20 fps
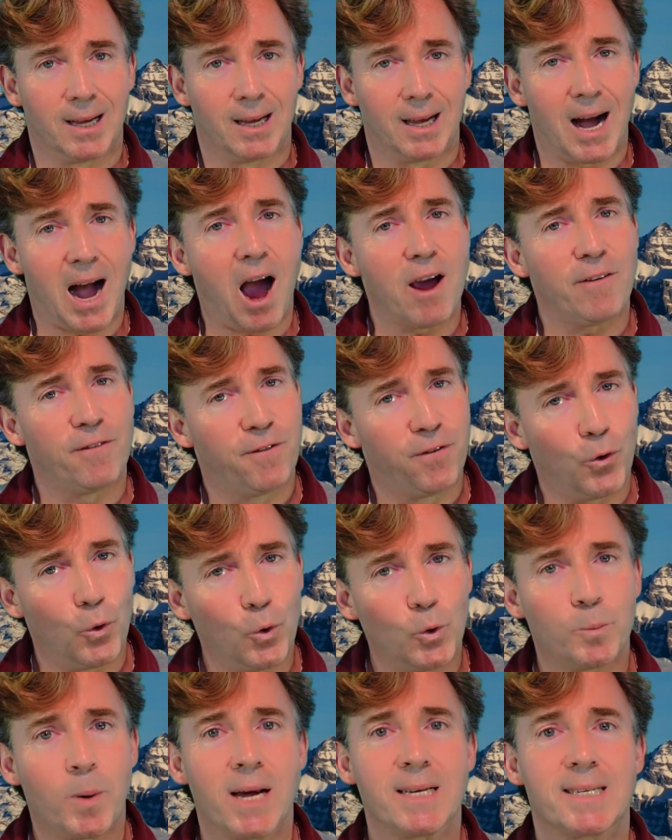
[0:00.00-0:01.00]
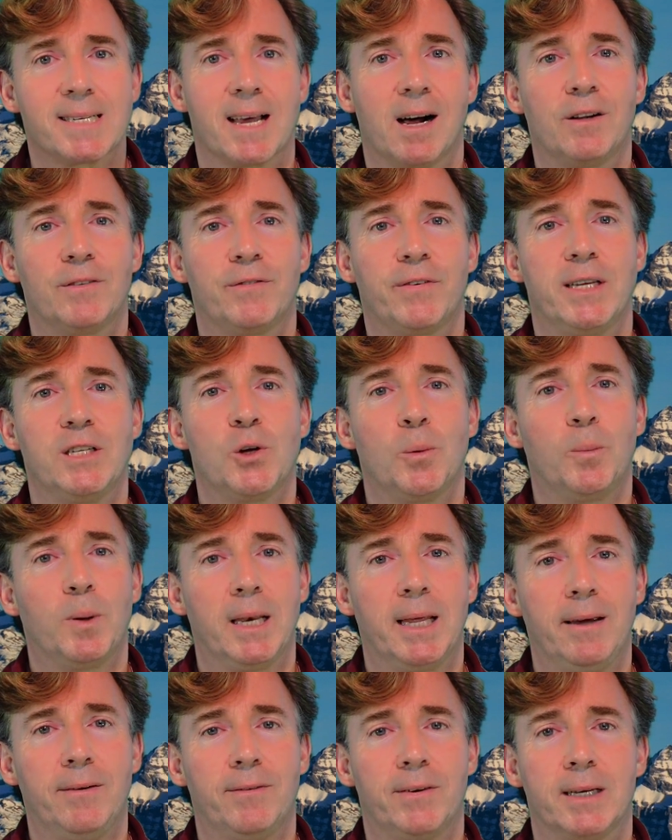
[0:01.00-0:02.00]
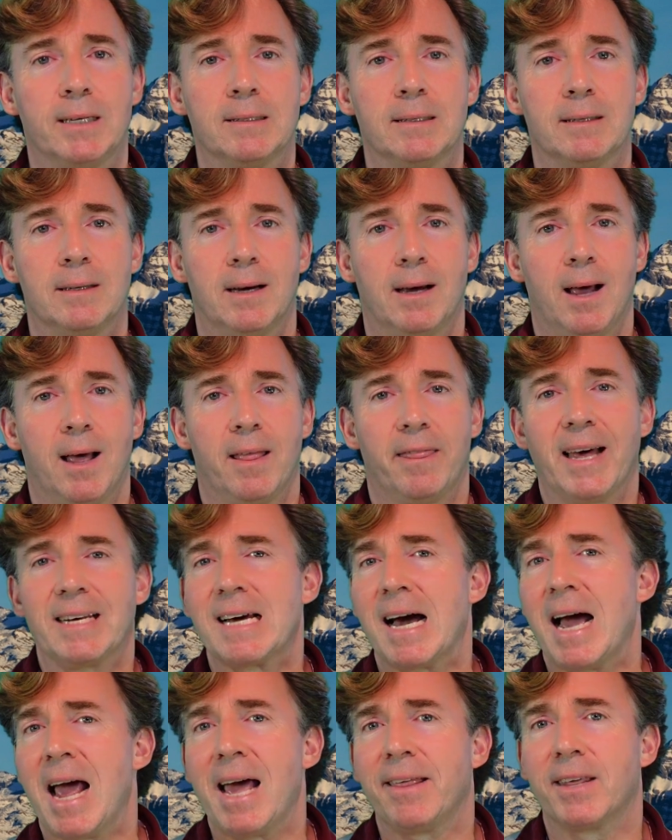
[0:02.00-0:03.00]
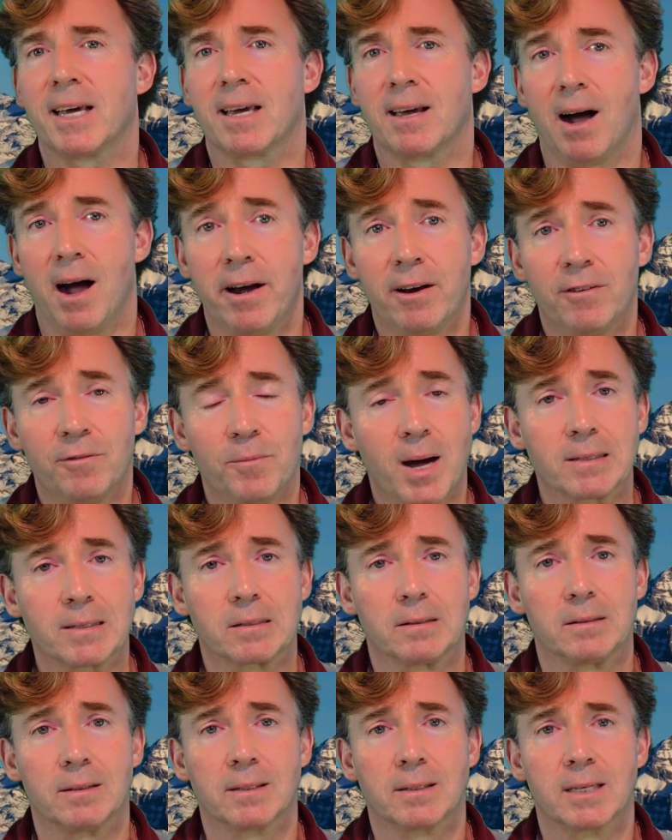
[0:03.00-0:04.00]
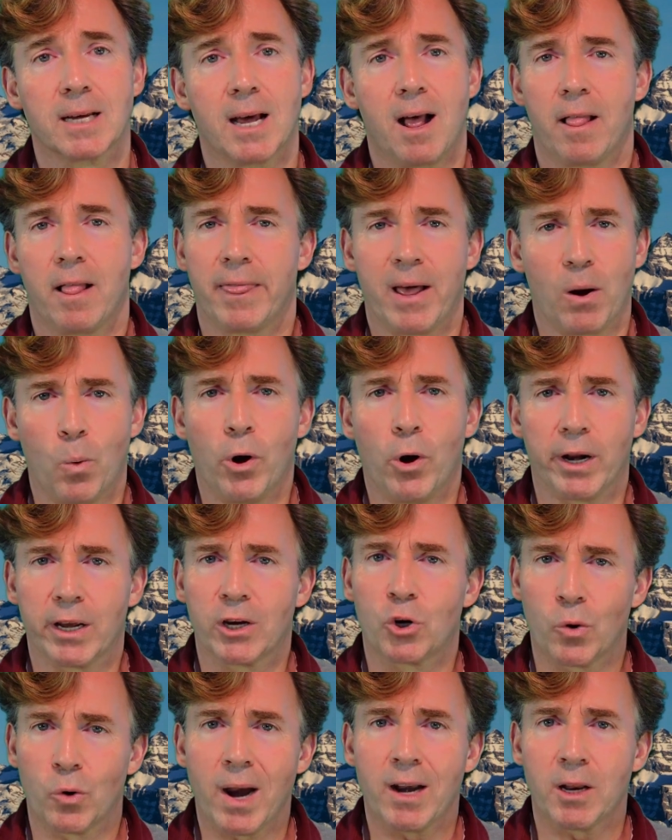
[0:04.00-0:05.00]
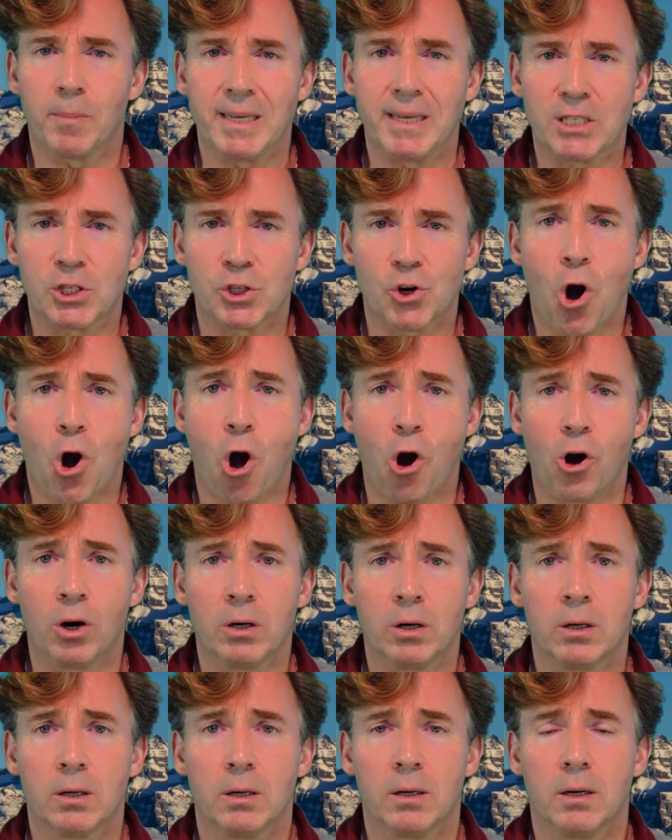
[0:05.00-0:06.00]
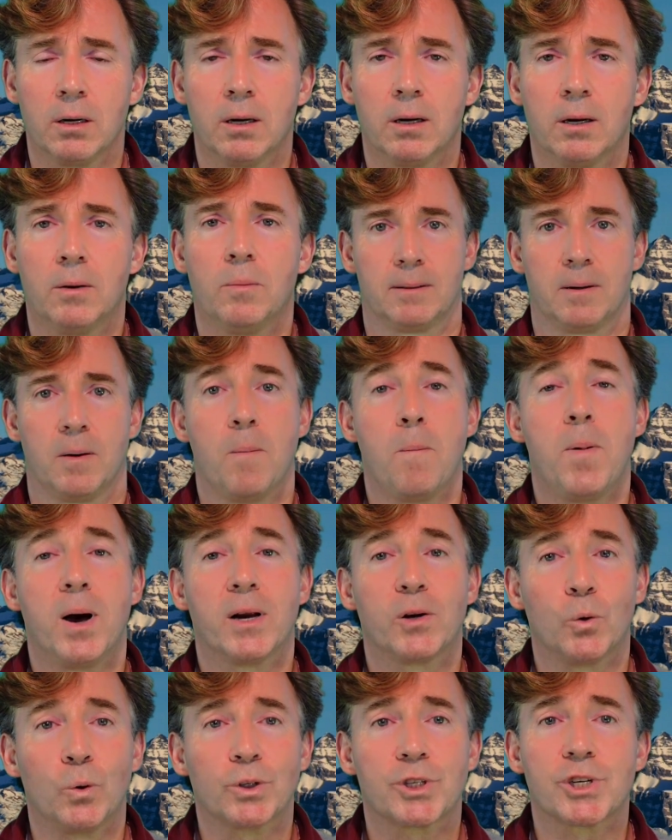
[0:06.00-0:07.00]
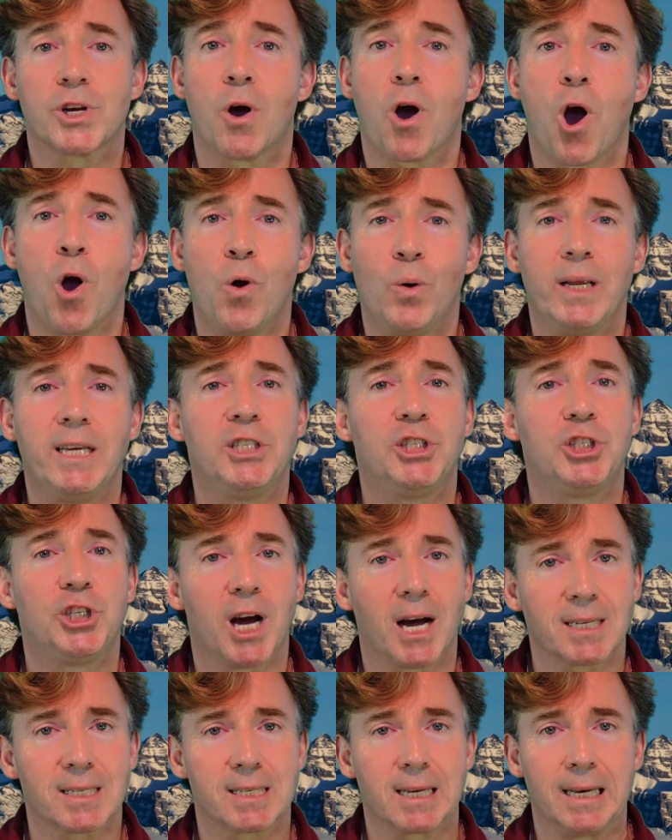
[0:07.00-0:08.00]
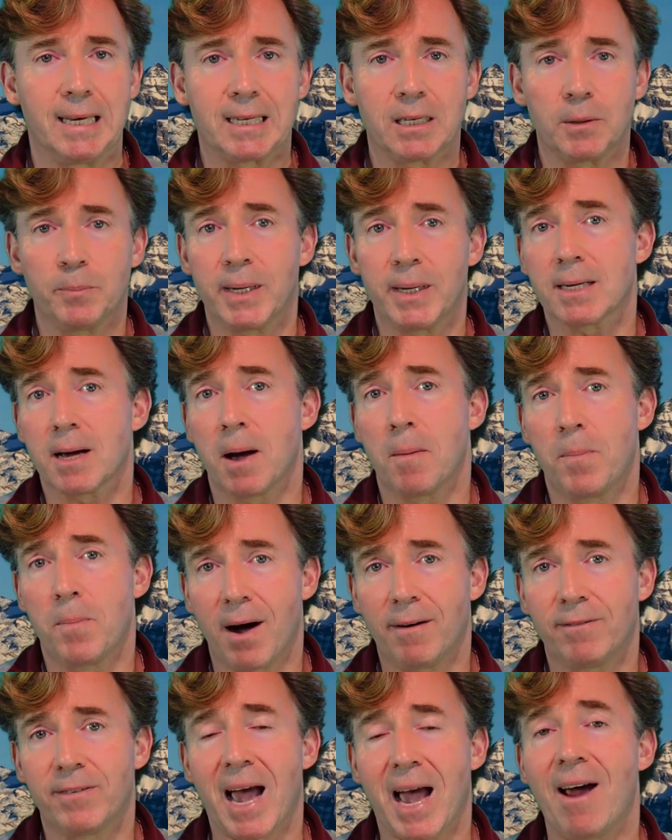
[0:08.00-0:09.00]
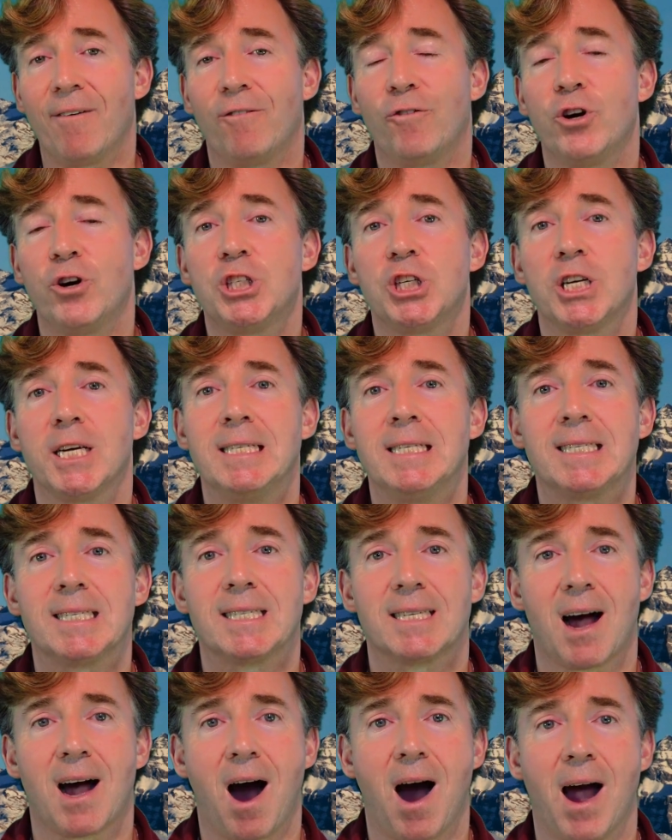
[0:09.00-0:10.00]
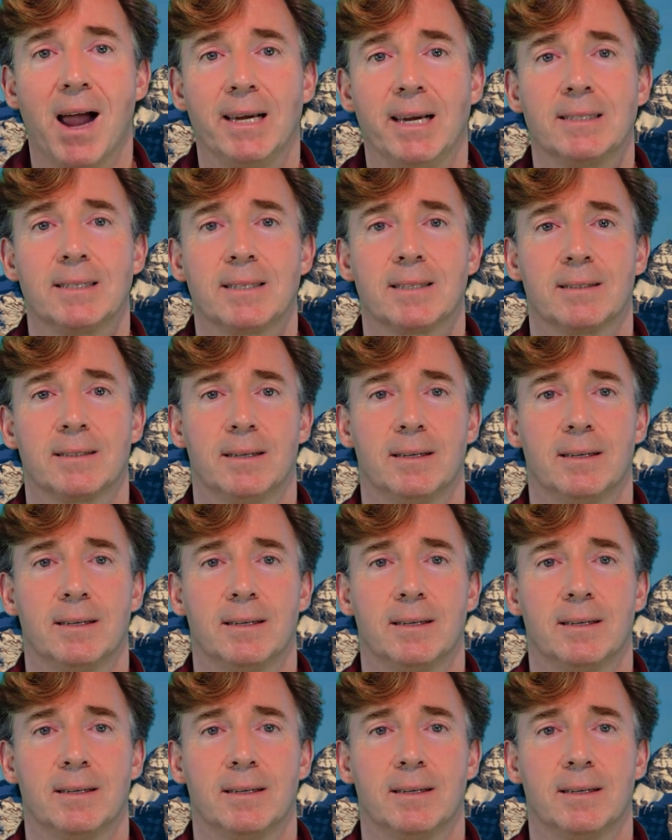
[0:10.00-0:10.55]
I fooled myself into believing that I had the kind of muscles that were incredibly strong, but also only just a little bit above average in size.